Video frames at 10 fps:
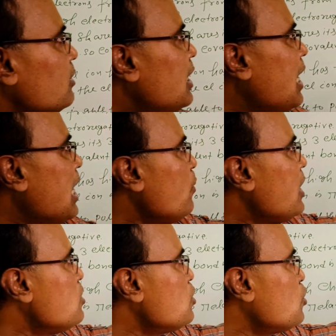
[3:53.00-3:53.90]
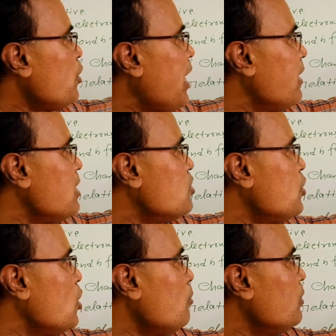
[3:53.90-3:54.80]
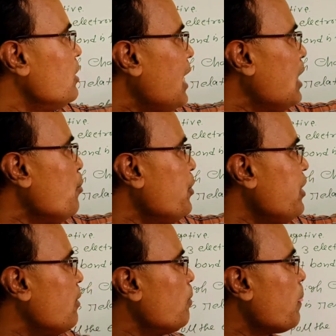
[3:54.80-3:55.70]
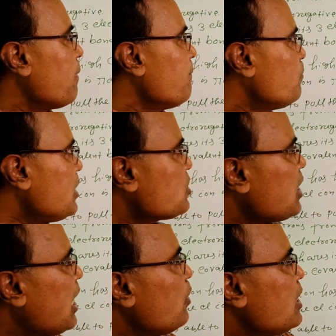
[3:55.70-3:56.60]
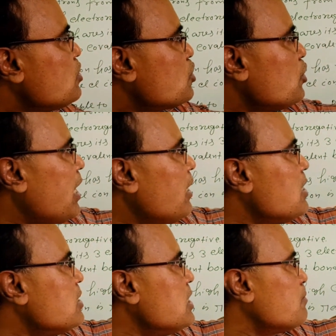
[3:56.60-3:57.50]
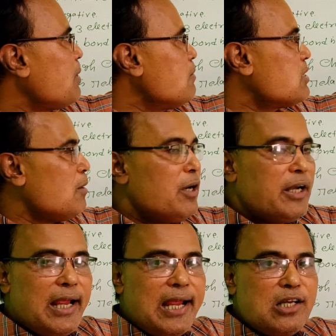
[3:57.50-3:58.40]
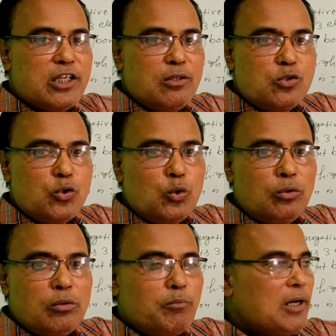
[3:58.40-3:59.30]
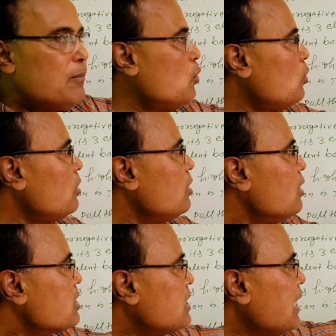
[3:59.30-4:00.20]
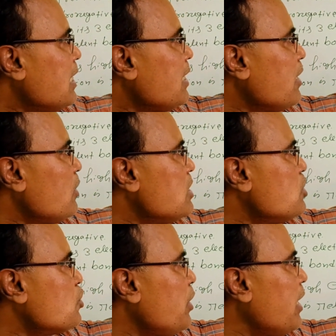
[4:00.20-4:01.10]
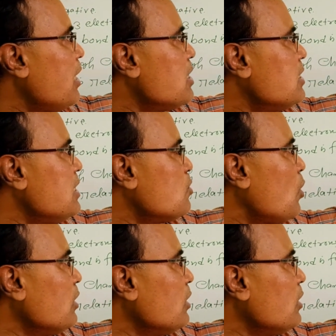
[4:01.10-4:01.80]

the ionization energy of aluminium. First ionization energy is 578 kilojoule per mole. Second ionization energy is